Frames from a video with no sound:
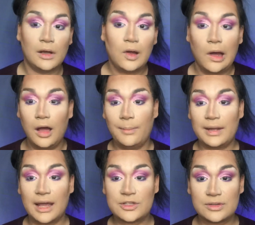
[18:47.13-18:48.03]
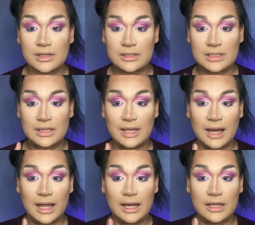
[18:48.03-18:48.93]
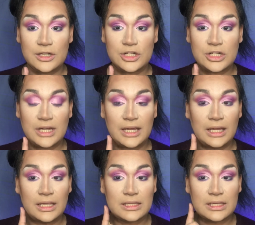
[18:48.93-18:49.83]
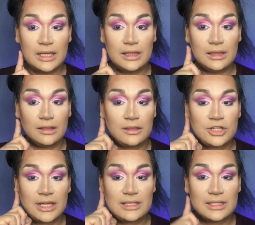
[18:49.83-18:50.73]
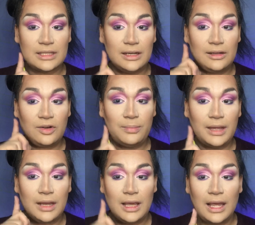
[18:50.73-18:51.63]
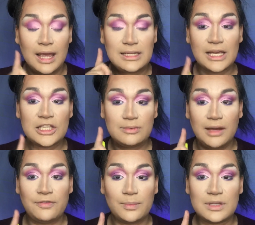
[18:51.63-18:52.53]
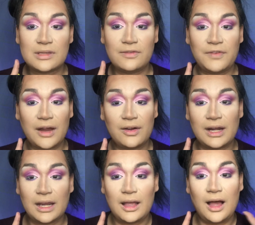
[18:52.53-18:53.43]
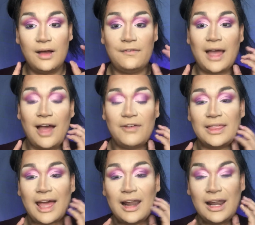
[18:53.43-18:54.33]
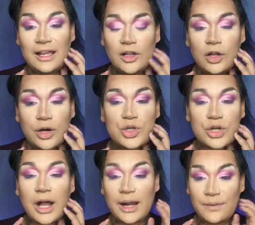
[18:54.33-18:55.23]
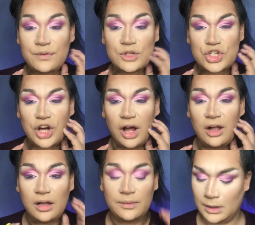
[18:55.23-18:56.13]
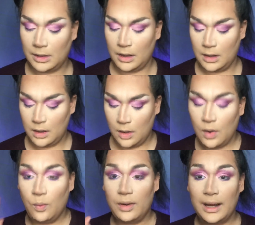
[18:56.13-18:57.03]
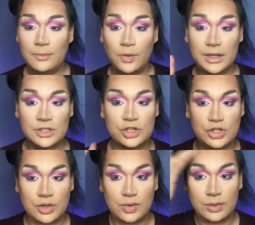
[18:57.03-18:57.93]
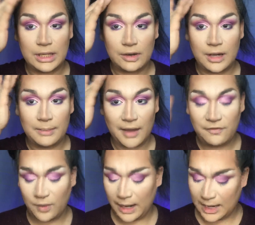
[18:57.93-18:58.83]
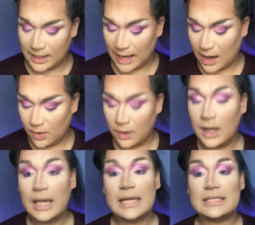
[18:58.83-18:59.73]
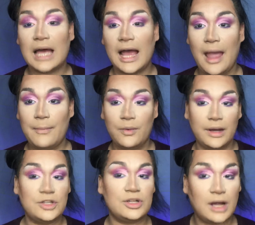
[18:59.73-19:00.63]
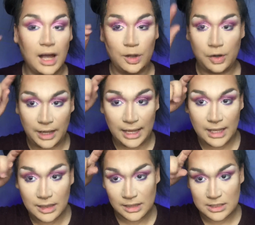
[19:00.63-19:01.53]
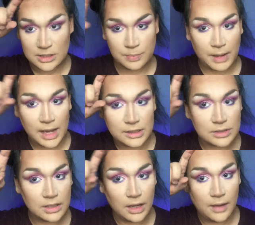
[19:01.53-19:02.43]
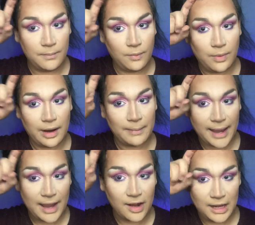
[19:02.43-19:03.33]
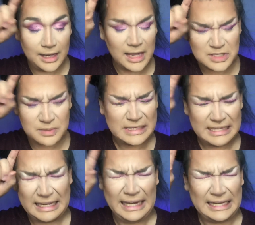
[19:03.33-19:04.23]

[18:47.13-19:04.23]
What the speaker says: but as you can see, that kind of shades this in a little bit and takes away from the severity of having that like larger kind of jaw. What I'm going to do here in my forehead now is I going to color in these spots where my hairline has receded.